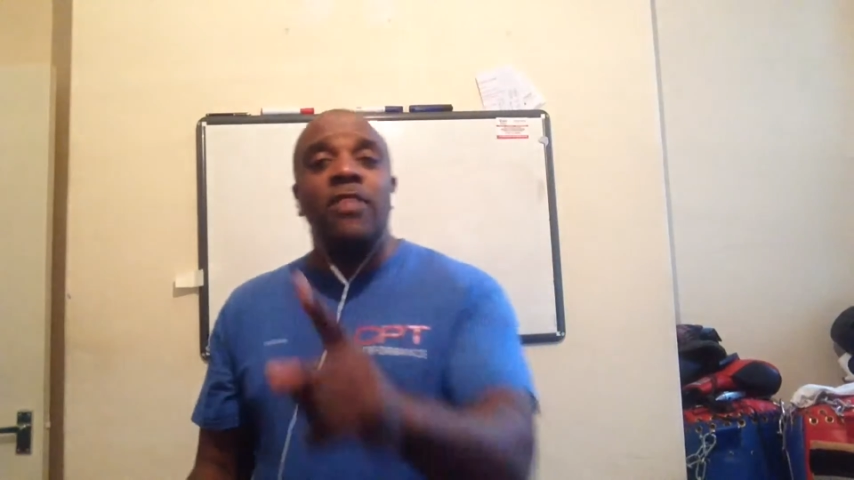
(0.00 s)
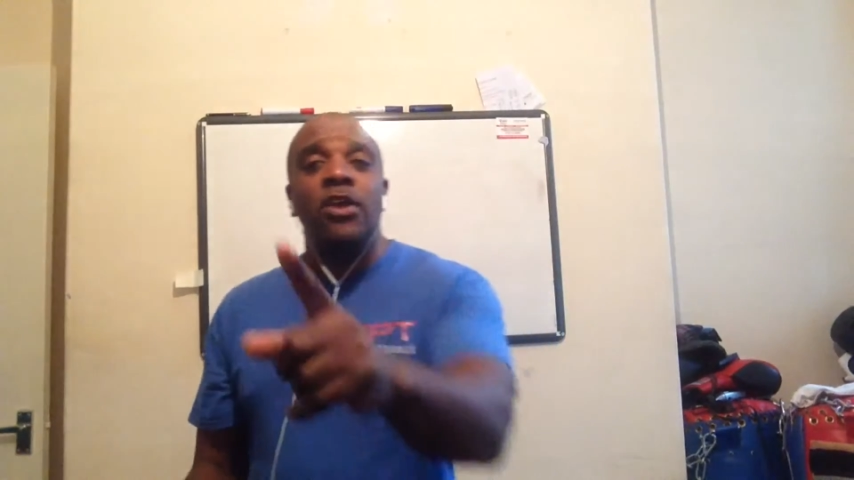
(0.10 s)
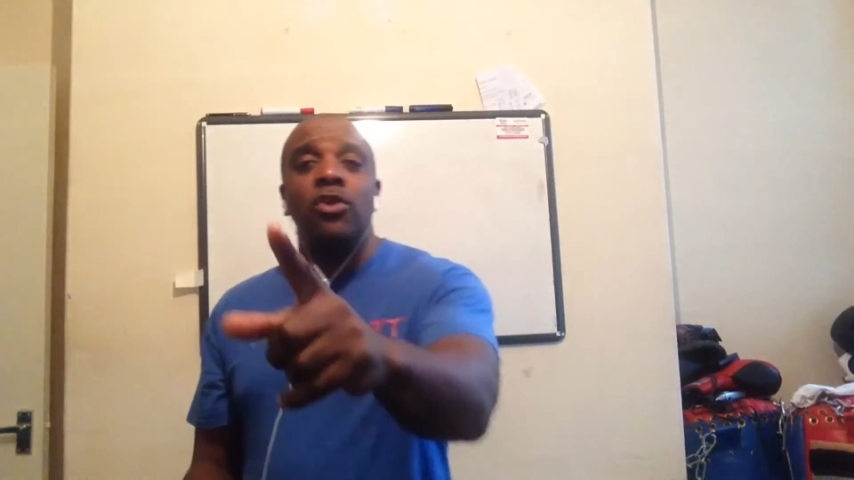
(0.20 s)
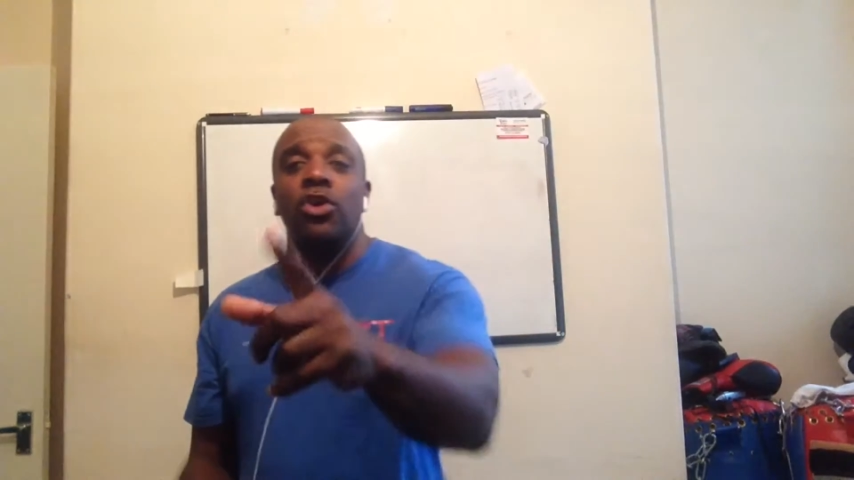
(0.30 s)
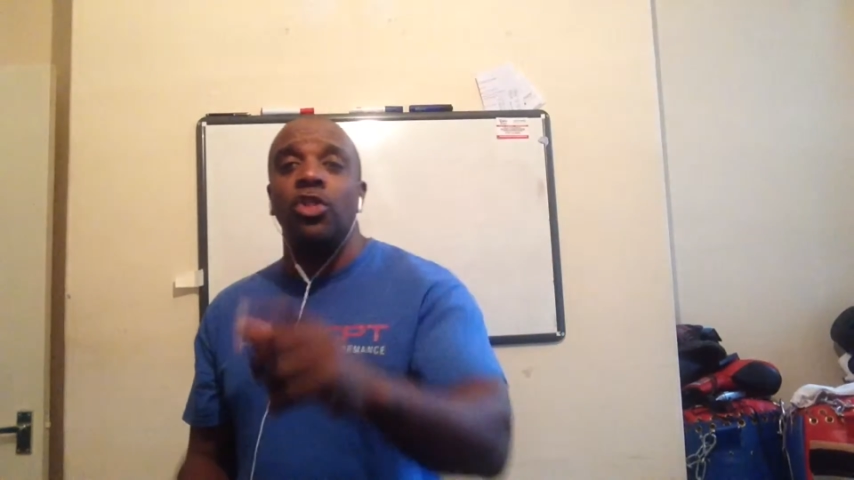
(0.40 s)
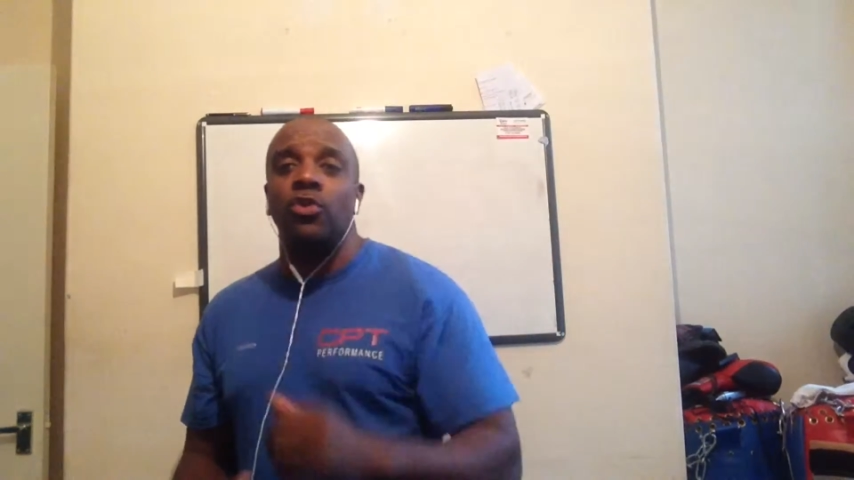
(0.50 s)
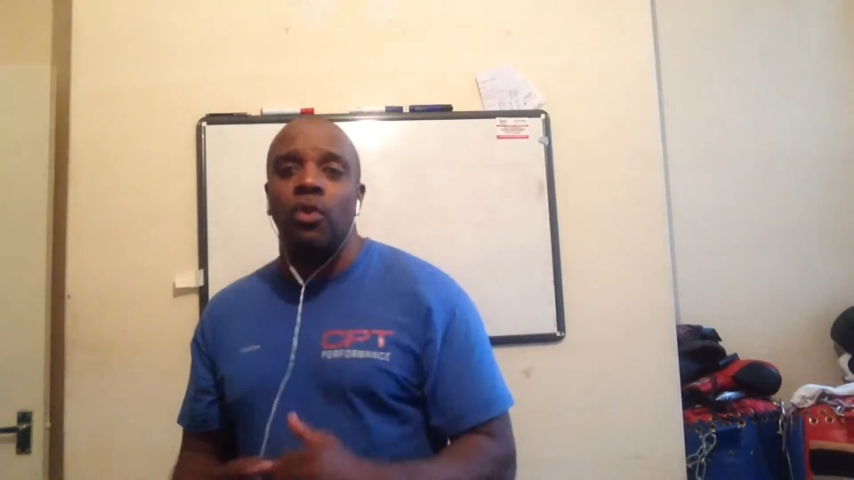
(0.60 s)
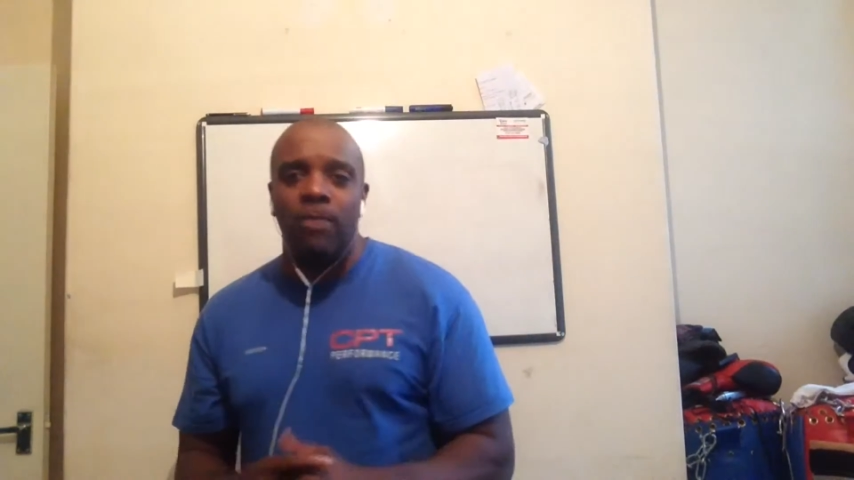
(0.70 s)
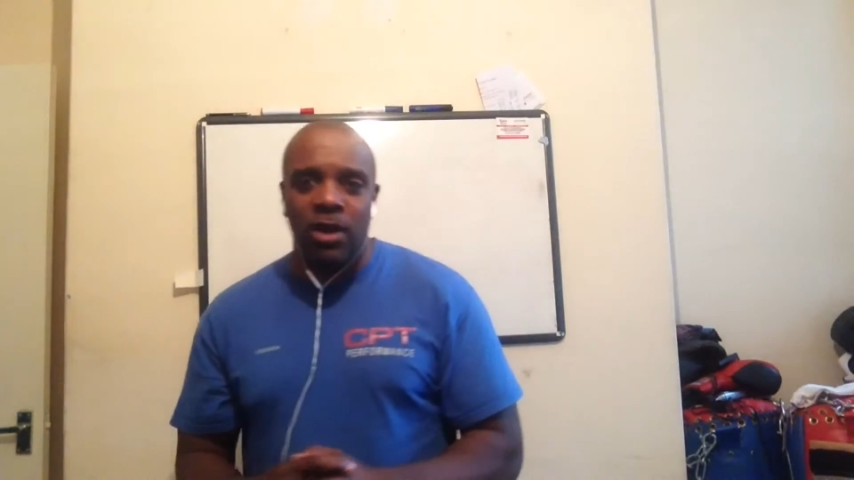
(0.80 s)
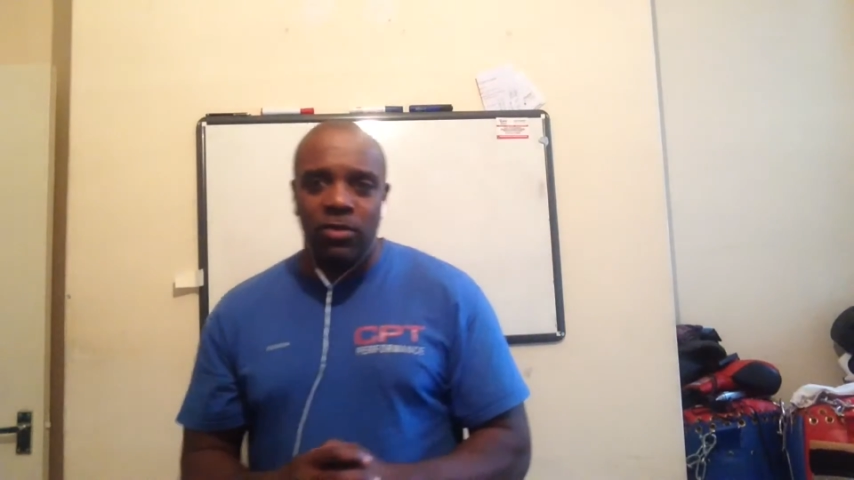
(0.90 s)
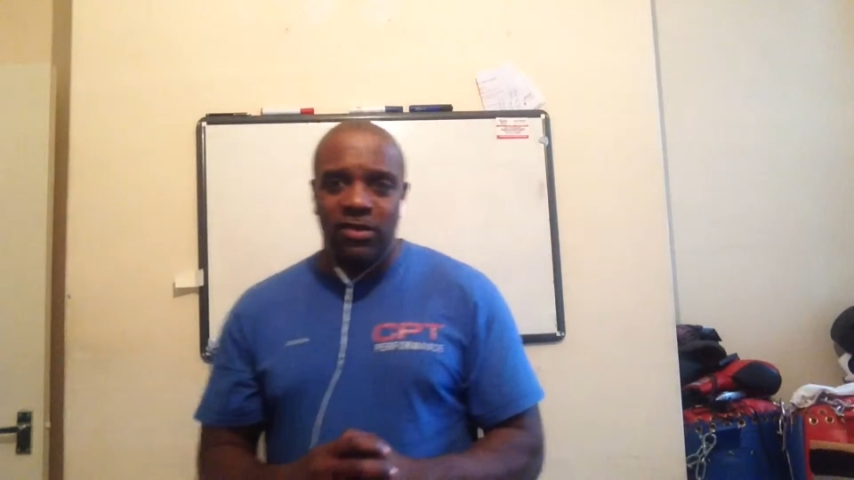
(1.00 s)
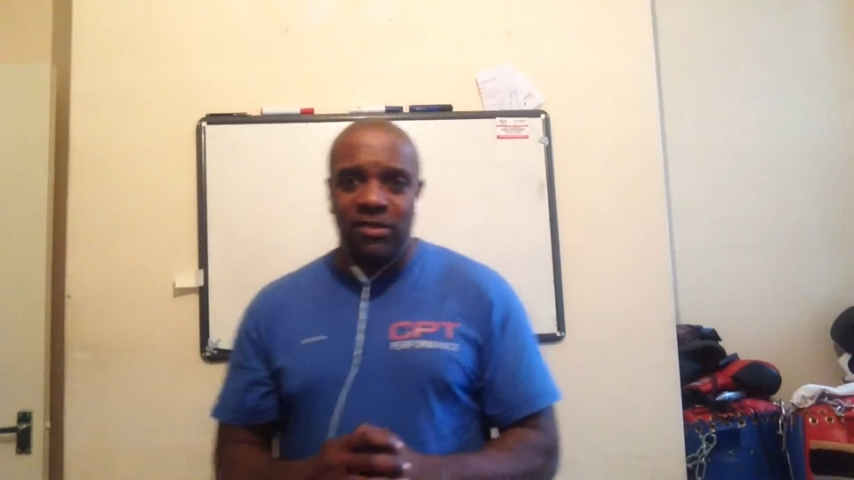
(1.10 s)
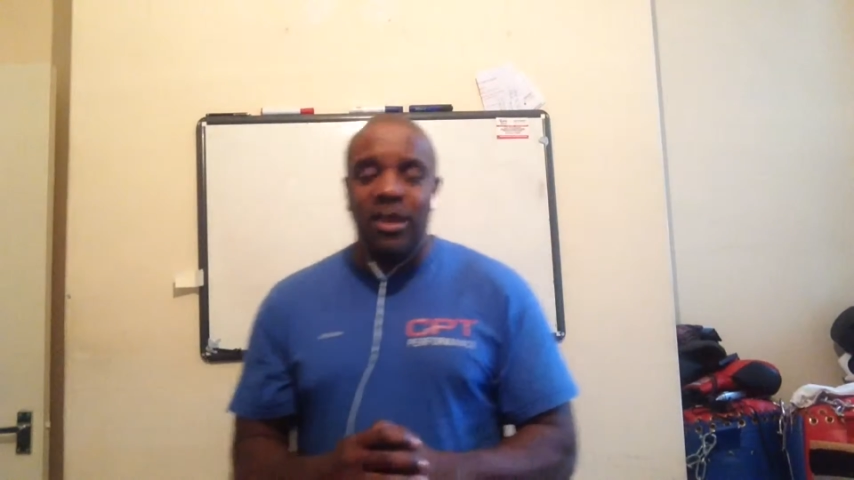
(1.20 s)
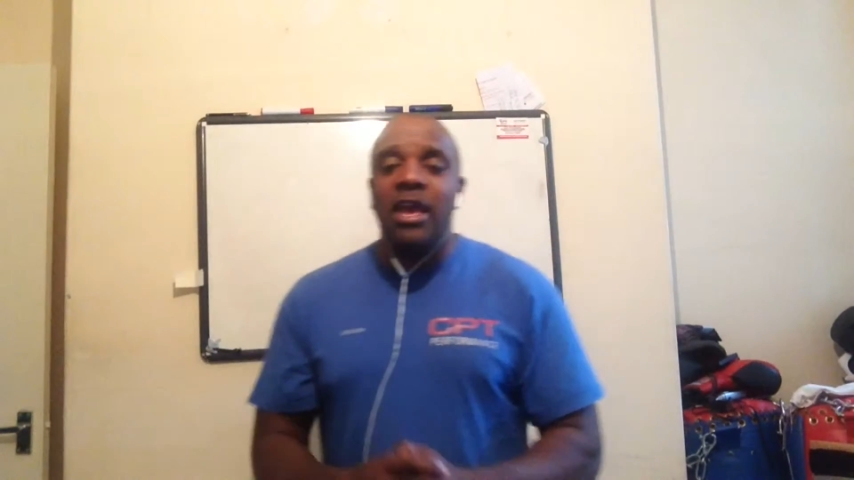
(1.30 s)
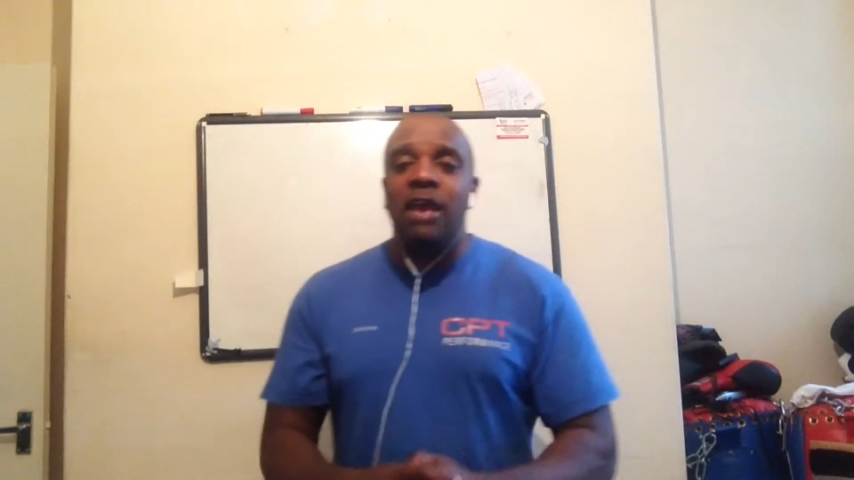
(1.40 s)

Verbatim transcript: that you can do about this.